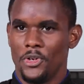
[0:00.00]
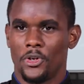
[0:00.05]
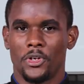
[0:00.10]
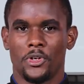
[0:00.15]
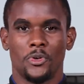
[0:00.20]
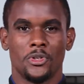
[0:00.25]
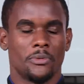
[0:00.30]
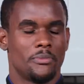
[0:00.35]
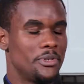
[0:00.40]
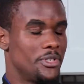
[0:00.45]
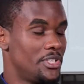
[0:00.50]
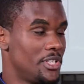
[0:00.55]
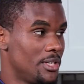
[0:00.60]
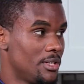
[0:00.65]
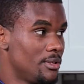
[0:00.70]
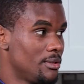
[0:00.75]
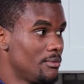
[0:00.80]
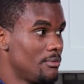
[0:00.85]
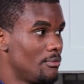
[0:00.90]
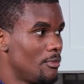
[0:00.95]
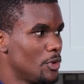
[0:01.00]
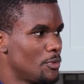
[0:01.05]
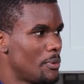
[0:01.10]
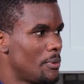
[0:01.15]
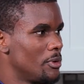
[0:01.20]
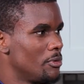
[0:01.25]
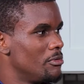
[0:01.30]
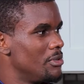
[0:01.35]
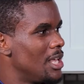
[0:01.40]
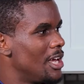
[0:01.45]
could use a machine. Most people
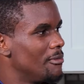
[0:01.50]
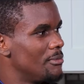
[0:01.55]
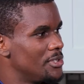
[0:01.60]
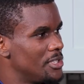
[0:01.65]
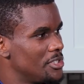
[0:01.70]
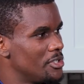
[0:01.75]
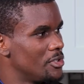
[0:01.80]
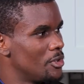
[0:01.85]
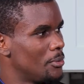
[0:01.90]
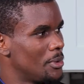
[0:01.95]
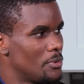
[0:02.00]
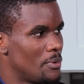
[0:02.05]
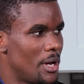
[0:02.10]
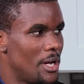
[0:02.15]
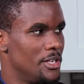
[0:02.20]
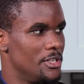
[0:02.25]
don't really have machines at home, that's why I